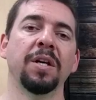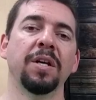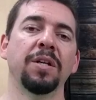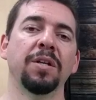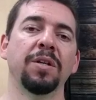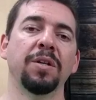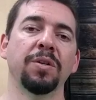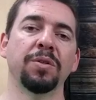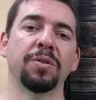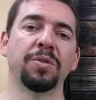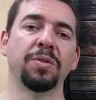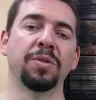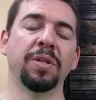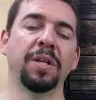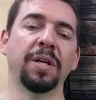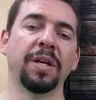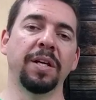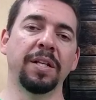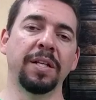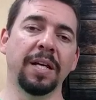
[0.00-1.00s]

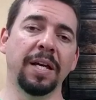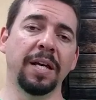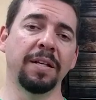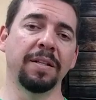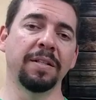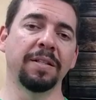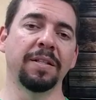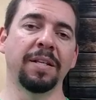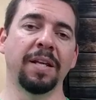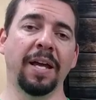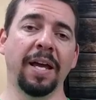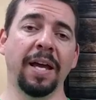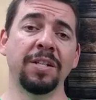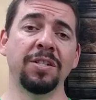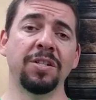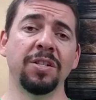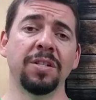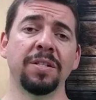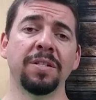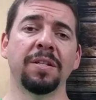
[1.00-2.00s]
the
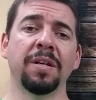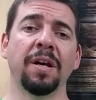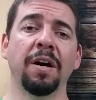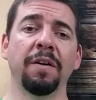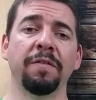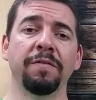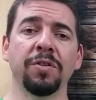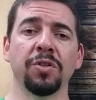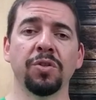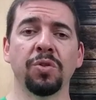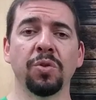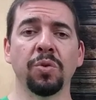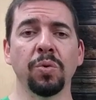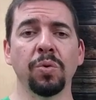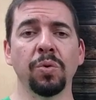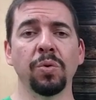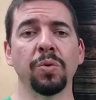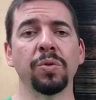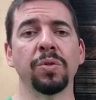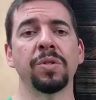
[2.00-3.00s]
edges of your
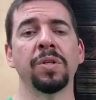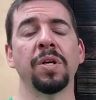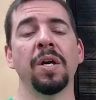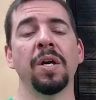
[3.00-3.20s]
tools